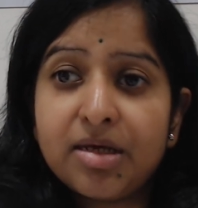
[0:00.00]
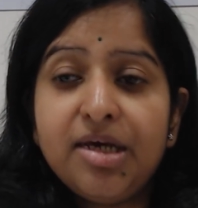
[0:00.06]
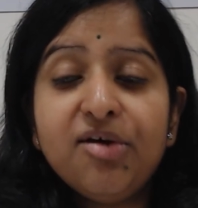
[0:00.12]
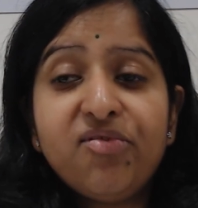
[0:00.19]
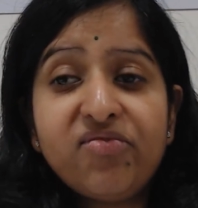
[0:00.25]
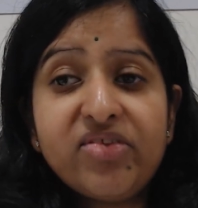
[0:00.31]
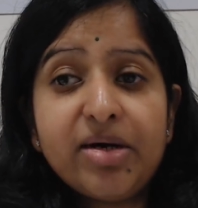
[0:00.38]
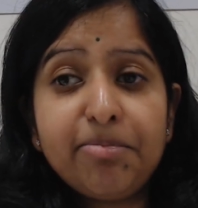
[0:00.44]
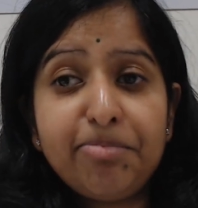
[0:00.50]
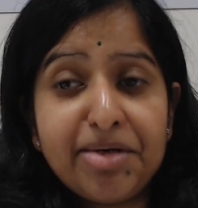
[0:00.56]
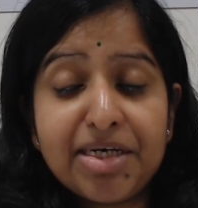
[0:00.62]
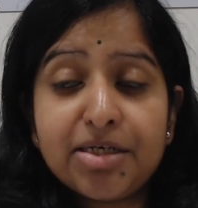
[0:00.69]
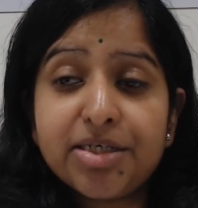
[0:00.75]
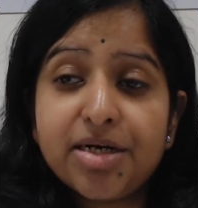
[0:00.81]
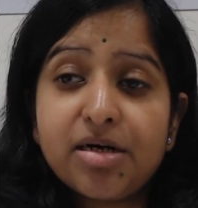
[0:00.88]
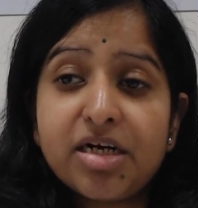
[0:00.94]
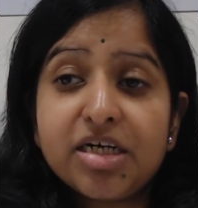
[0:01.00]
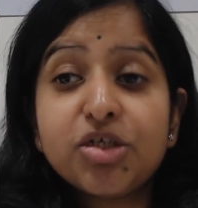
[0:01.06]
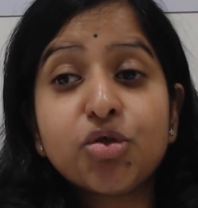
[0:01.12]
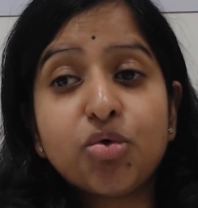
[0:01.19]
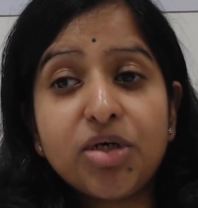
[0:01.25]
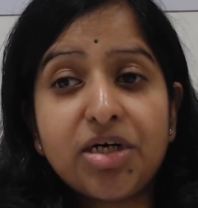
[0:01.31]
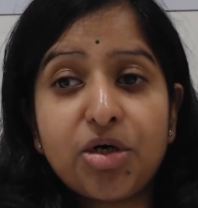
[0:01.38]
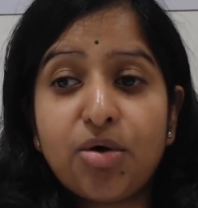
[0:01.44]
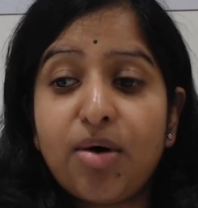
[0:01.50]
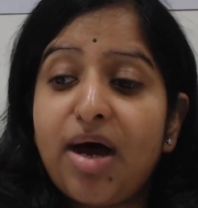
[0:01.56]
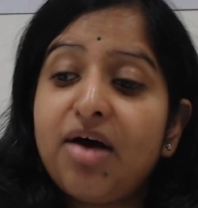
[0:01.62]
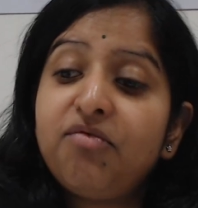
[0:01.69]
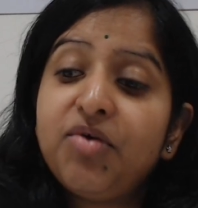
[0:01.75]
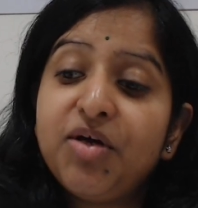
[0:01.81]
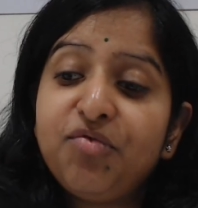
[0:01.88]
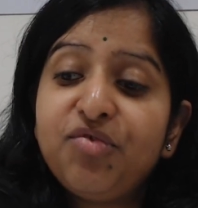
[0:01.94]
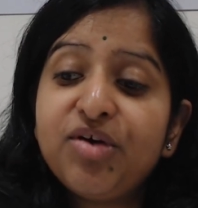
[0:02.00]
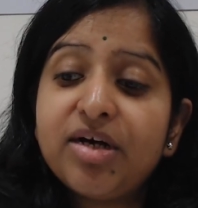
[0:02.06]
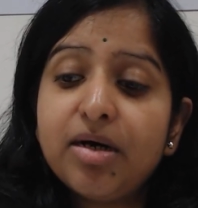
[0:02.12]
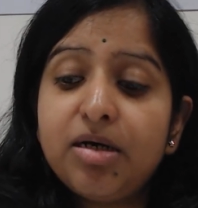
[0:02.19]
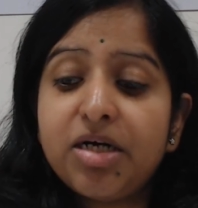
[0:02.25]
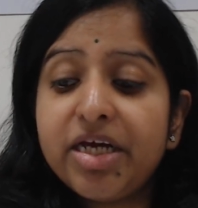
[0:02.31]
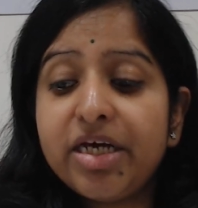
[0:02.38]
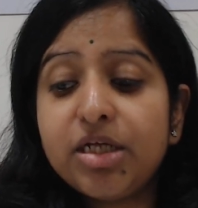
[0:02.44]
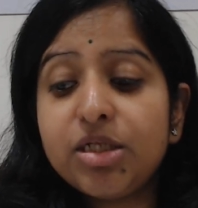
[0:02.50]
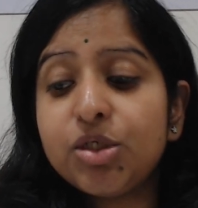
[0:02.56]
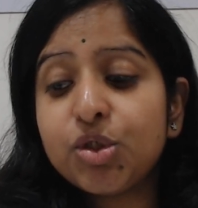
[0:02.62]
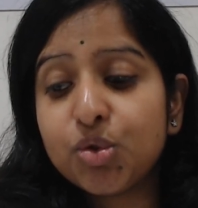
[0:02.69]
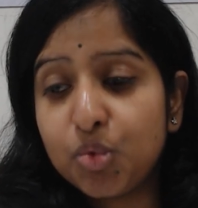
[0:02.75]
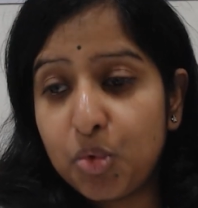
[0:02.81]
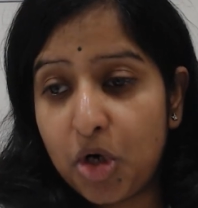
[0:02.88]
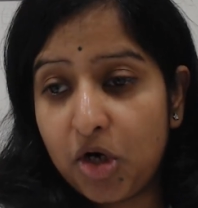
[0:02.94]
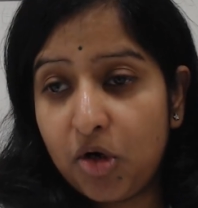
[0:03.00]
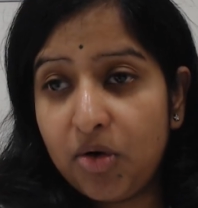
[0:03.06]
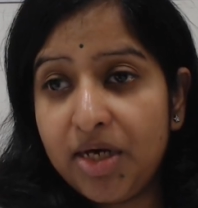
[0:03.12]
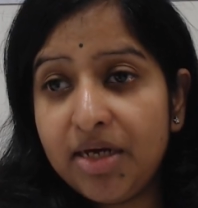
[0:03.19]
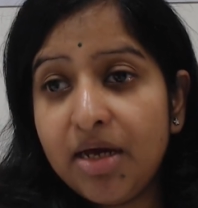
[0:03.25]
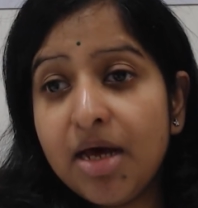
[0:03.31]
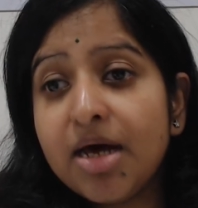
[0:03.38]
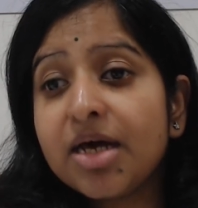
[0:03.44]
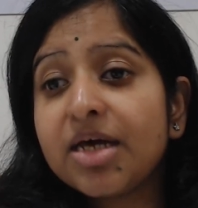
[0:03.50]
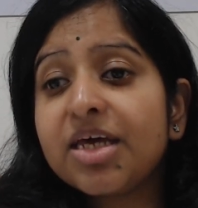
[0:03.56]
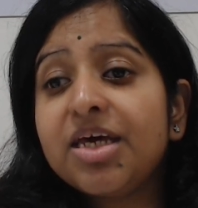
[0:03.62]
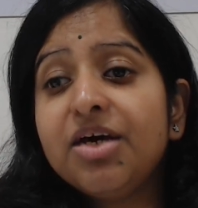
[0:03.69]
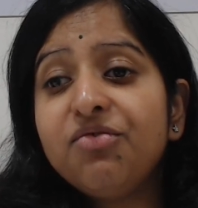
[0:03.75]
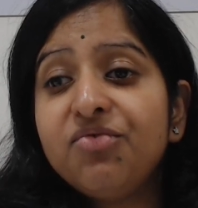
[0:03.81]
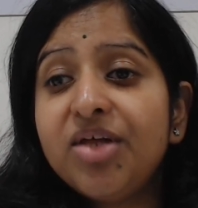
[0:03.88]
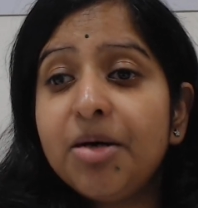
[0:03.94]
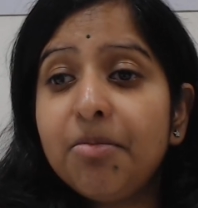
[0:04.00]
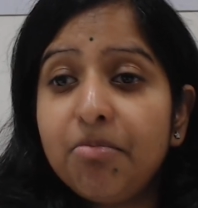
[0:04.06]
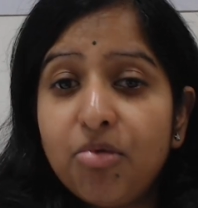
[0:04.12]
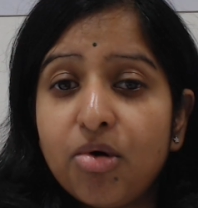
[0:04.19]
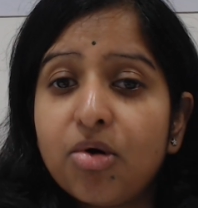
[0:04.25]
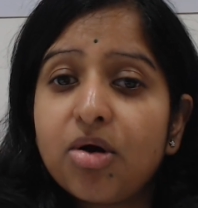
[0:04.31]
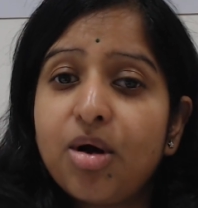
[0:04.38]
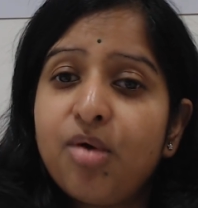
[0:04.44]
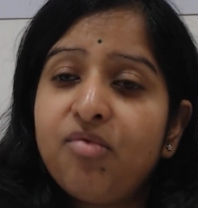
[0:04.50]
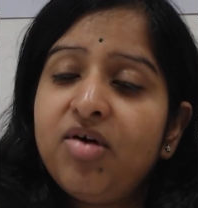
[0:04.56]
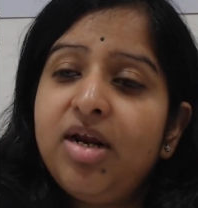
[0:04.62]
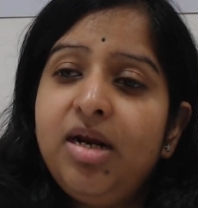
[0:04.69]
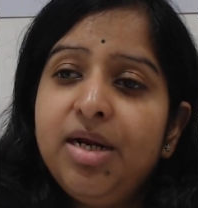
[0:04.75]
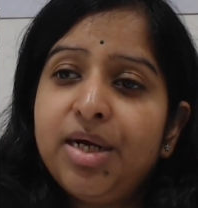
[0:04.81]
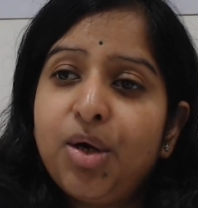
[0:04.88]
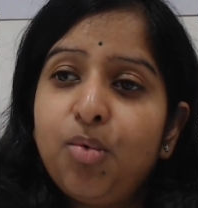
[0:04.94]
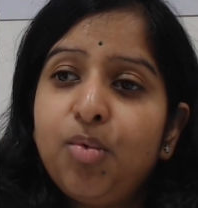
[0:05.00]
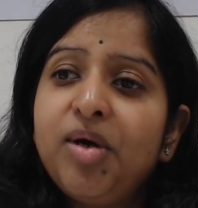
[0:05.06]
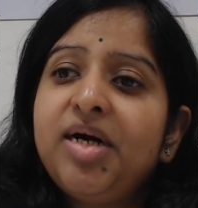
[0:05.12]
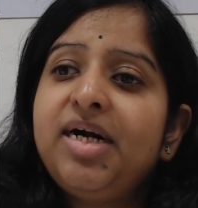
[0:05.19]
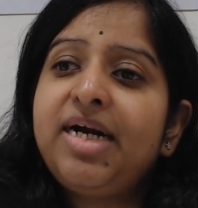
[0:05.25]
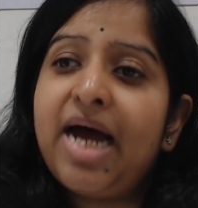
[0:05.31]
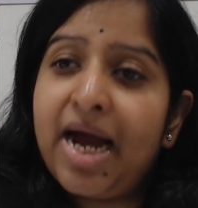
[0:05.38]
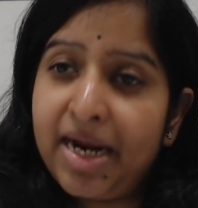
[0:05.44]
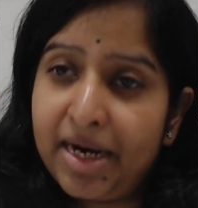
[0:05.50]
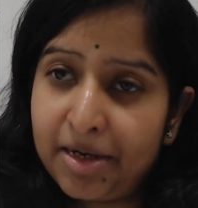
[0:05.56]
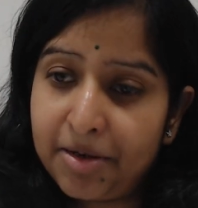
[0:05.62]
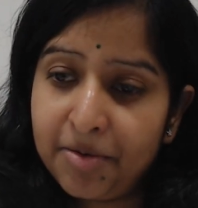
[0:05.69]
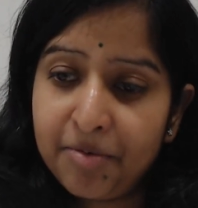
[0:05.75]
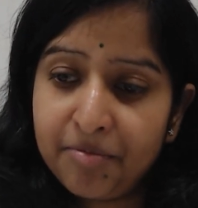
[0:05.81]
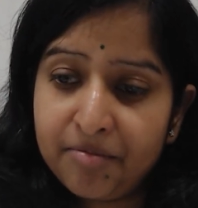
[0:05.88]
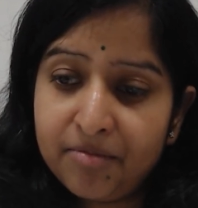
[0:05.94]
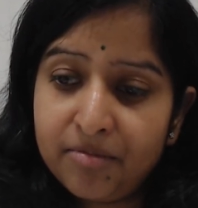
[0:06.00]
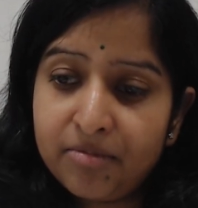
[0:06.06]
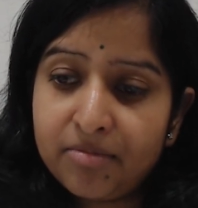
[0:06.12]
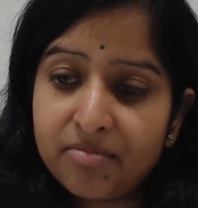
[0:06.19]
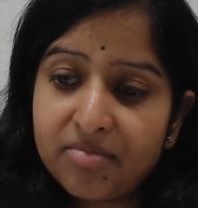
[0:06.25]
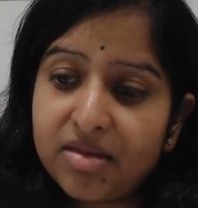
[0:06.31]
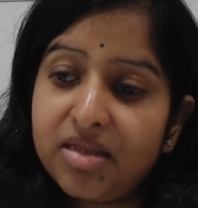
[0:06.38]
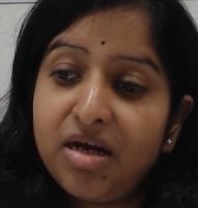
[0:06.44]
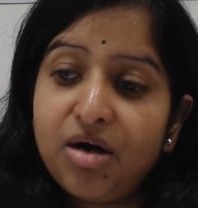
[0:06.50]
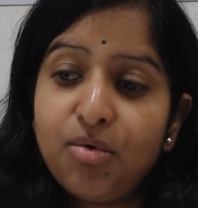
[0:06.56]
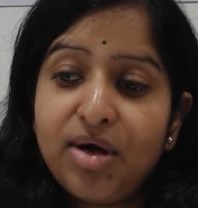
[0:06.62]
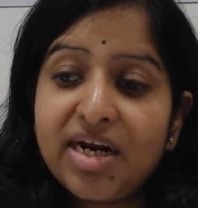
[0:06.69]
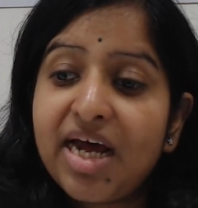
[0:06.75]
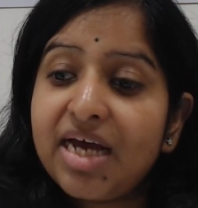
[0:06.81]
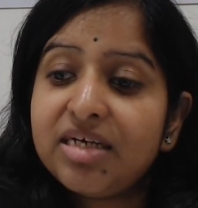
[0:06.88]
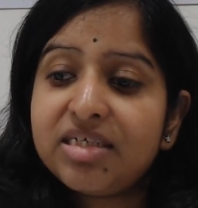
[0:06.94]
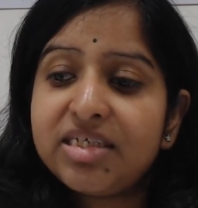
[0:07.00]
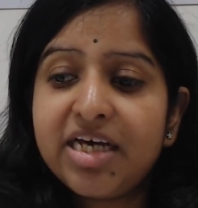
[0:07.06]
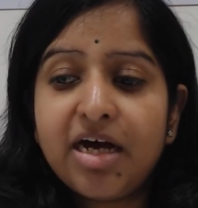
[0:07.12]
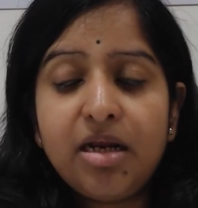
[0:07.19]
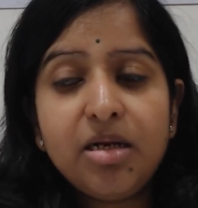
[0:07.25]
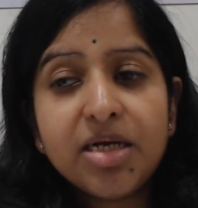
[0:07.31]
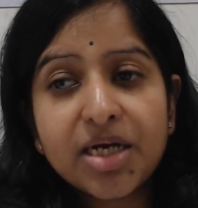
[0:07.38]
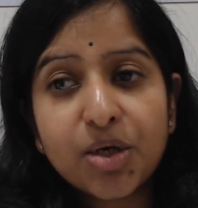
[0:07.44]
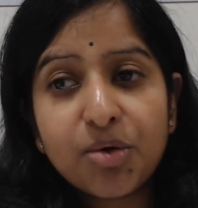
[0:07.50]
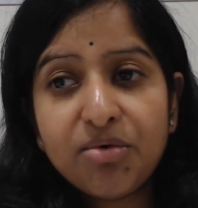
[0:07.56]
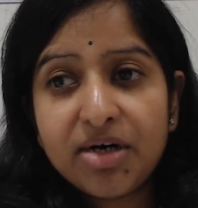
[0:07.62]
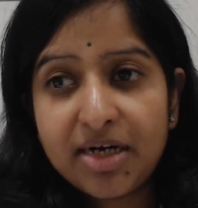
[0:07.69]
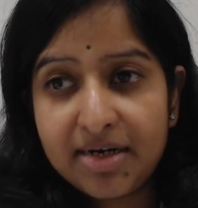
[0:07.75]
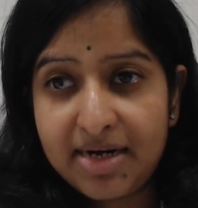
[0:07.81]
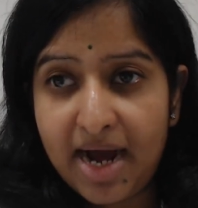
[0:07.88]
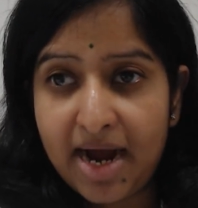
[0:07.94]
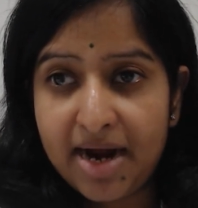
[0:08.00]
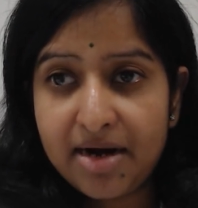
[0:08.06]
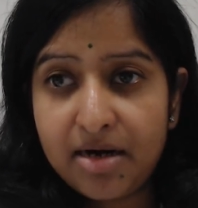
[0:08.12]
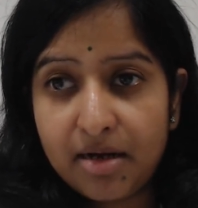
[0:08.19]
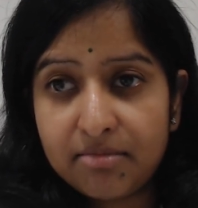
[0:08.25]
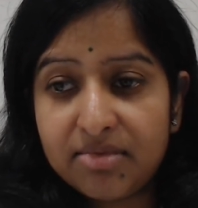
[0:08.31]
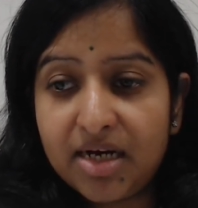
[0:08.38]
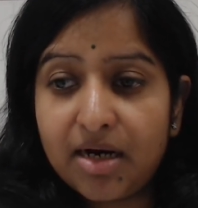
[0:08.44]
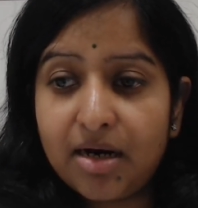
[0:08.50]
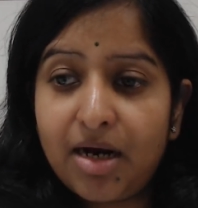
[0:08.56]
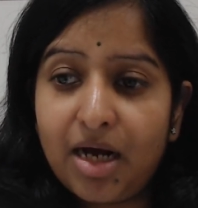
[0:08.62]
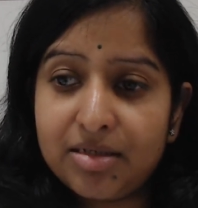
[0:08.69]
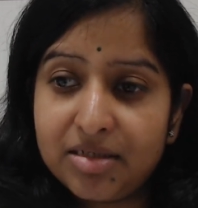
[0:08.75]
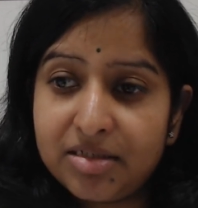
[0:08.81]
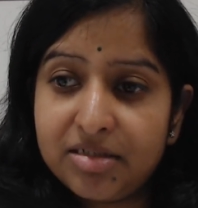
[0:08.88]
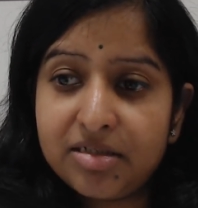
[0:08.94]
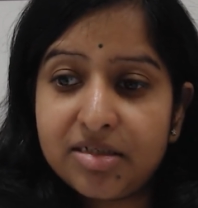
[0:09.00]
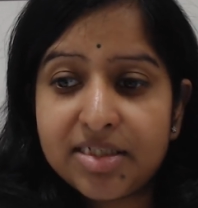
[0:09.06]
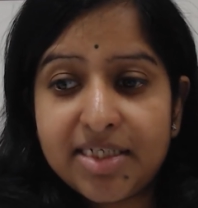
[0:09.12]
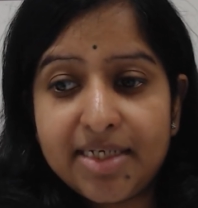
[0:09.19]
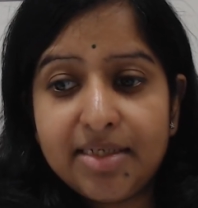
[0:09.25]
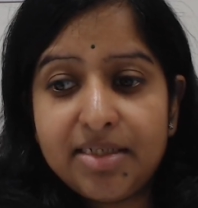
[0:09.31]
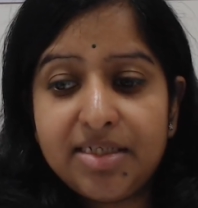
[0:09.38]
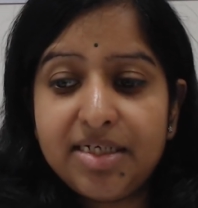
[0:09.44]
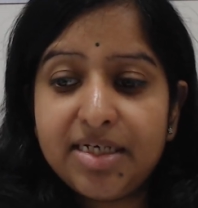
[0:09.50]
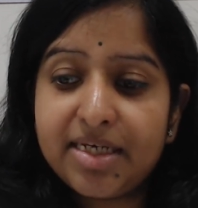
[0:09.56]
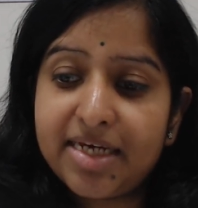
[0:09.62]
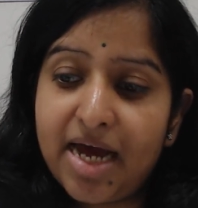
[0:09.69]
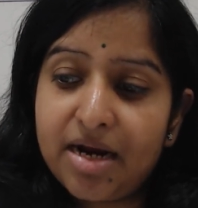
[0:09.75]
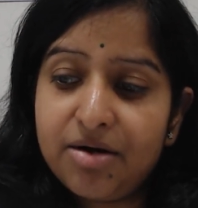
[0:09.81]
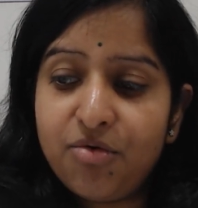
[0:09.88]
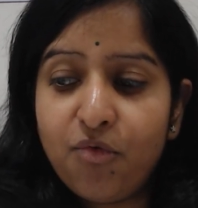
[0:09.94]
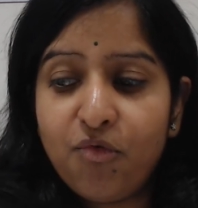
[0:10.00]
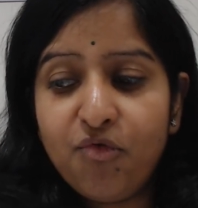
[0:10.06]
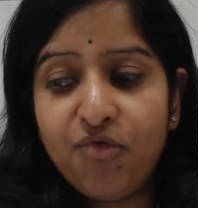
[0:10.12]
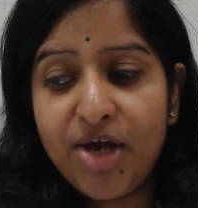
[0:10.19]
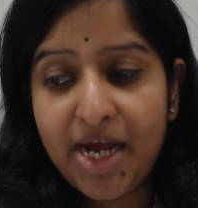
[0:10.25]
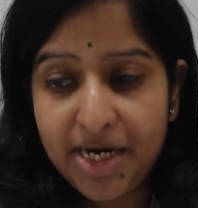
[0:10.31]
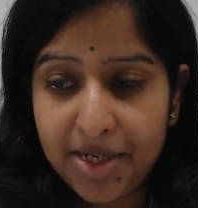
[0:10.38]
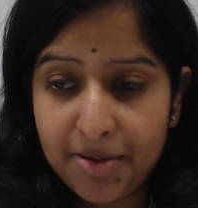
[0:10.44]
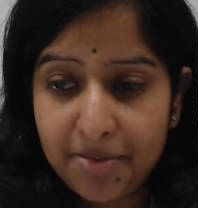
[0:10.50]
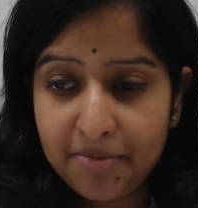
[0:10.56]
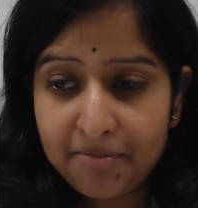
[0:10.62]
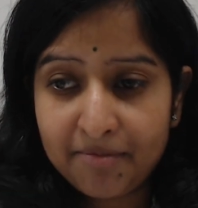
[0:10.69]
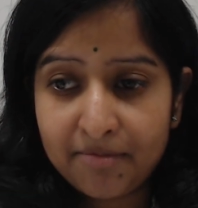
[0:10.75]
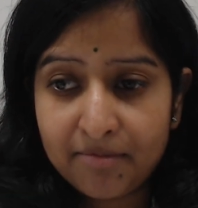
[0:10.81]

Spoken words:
If the patient is going to have difficulty in swallowing, give them more of a liquid diet. Now, when I say a liquid diet, the consistency can vary.